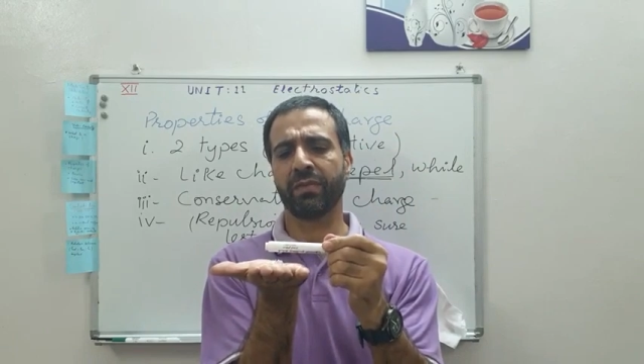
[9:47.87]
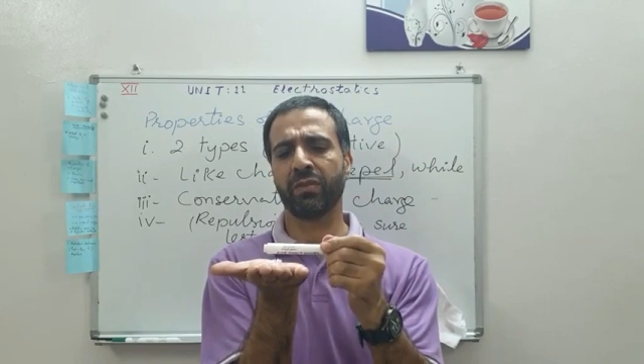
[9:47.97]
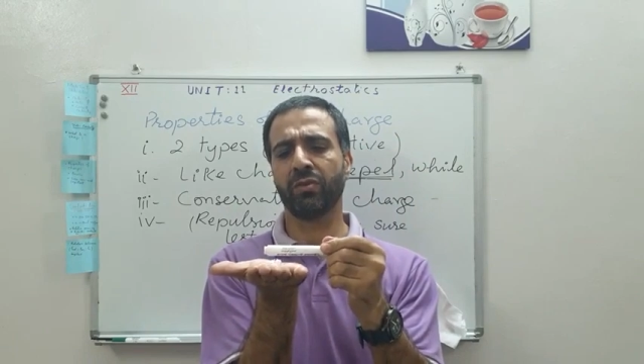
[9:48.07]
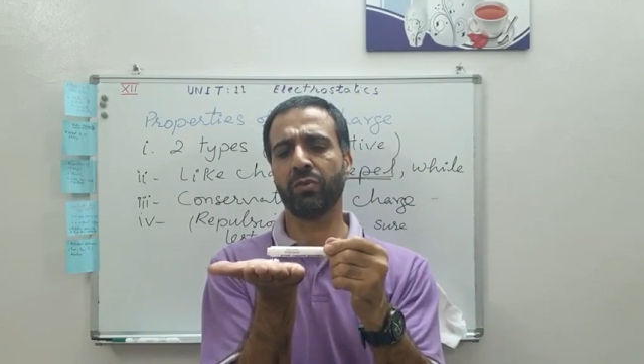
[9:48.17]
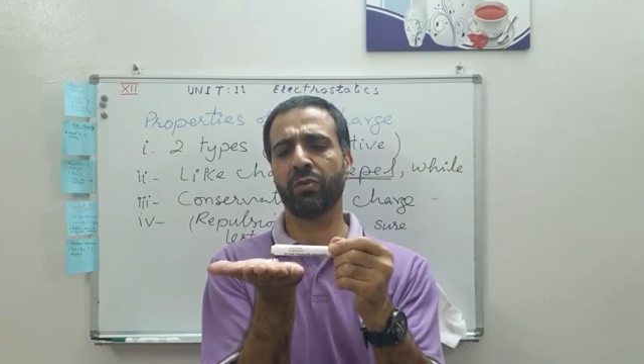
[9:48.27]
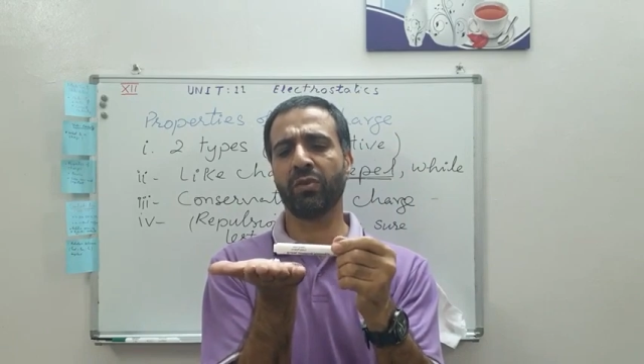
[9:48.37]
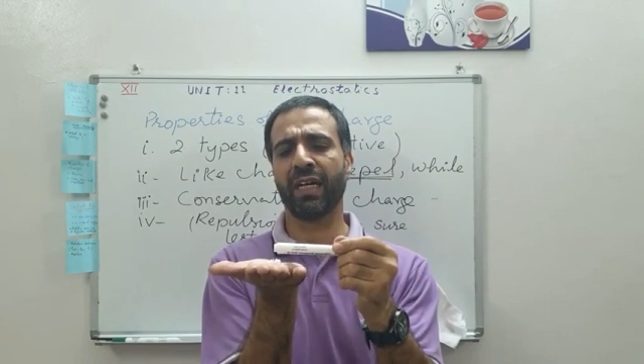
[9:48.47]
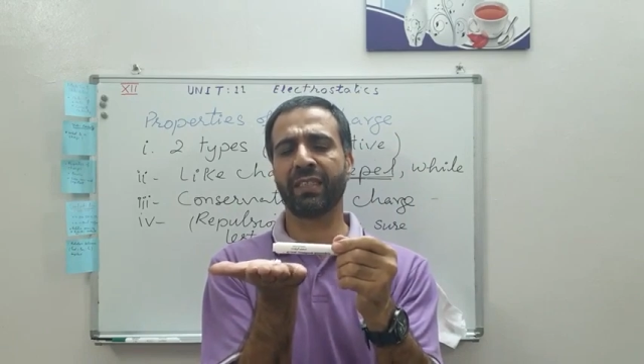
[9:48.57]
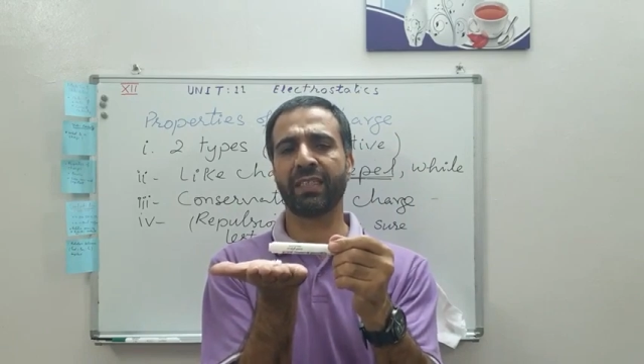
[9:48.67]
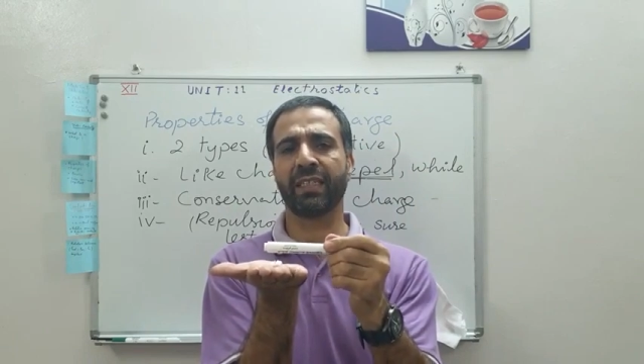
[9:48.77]
You do
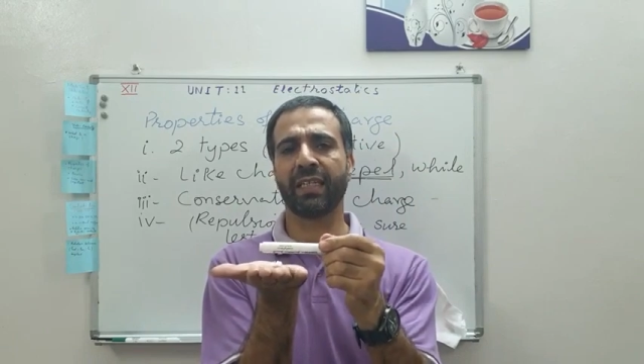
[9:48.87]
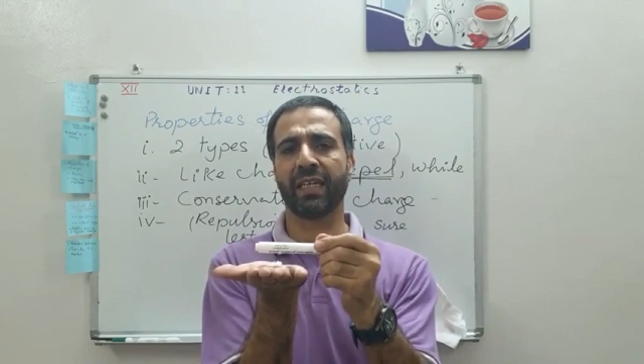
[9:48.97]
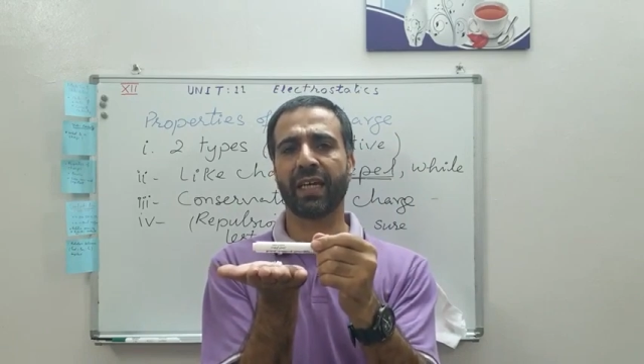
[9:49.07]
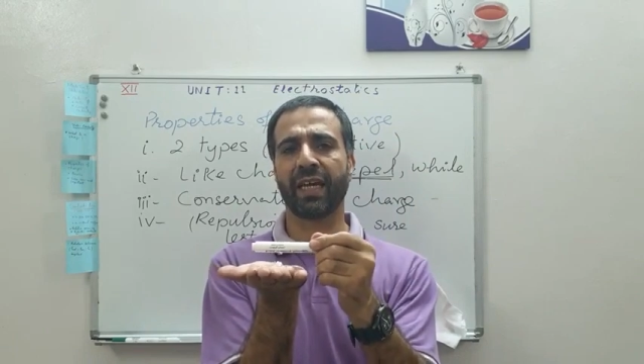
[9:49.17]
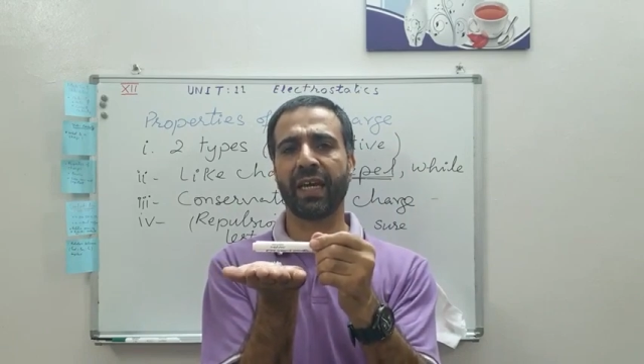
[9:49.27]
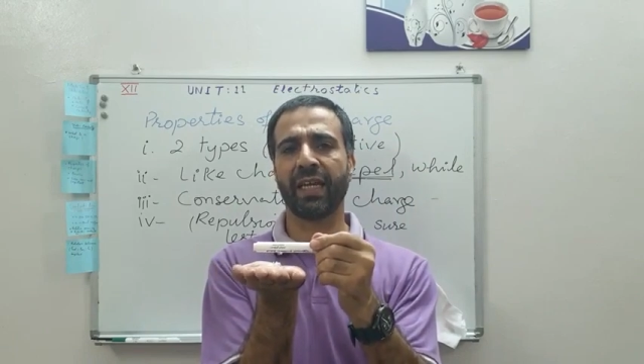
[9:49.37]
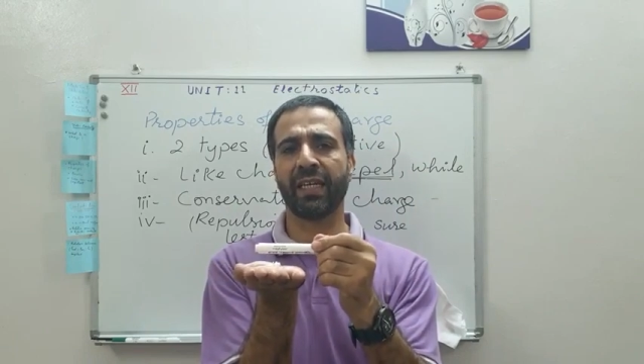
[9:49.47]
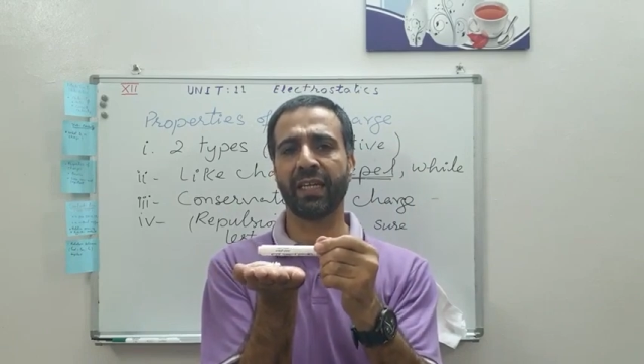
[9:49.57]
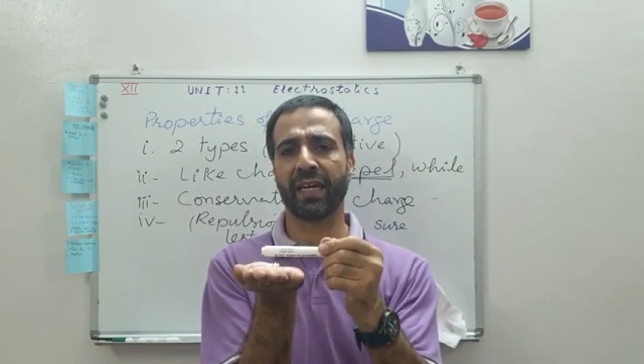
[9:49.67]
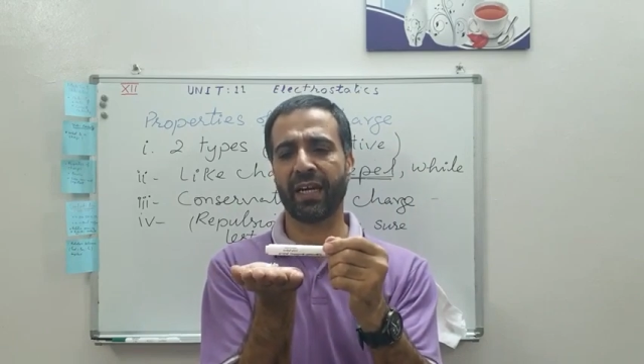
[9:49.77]
not see
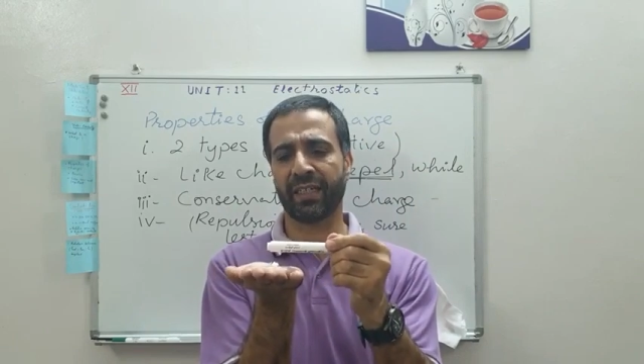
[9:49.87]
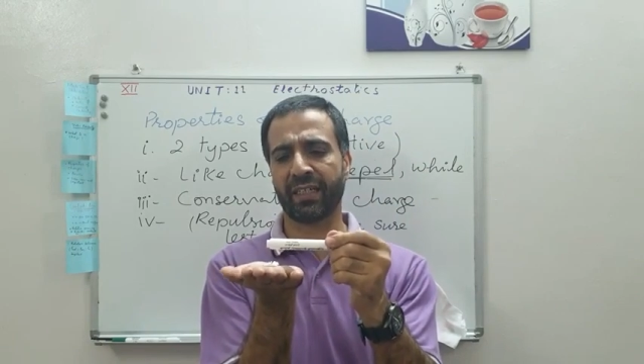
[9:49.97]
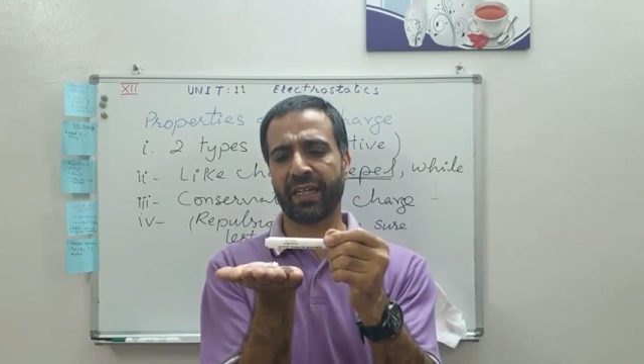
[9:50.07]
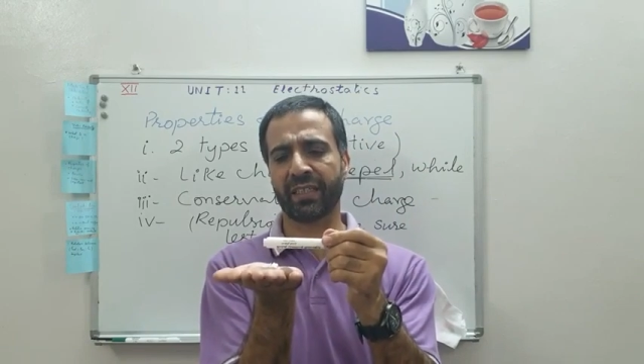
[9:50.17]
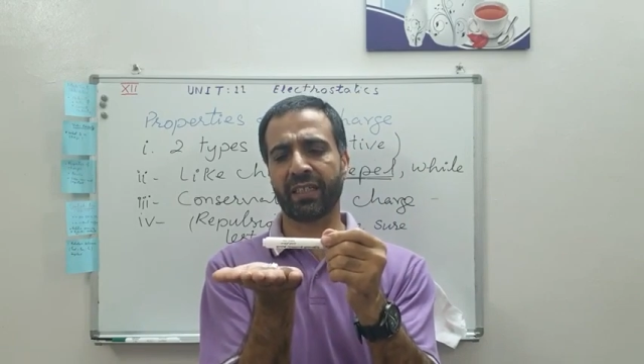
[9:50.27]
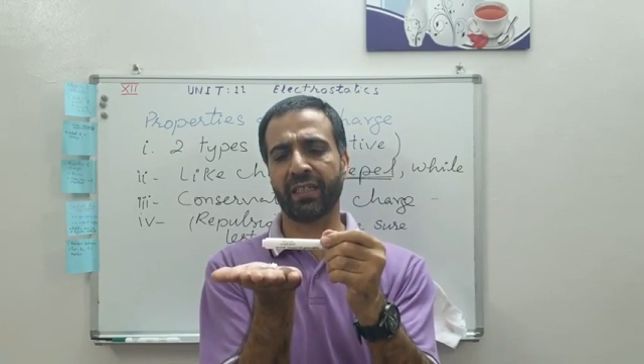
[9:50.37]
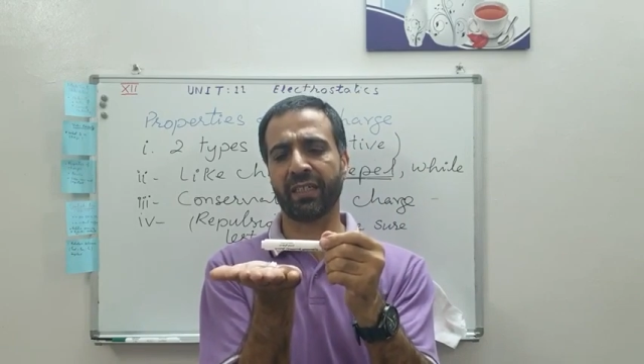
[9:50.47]
any attraction.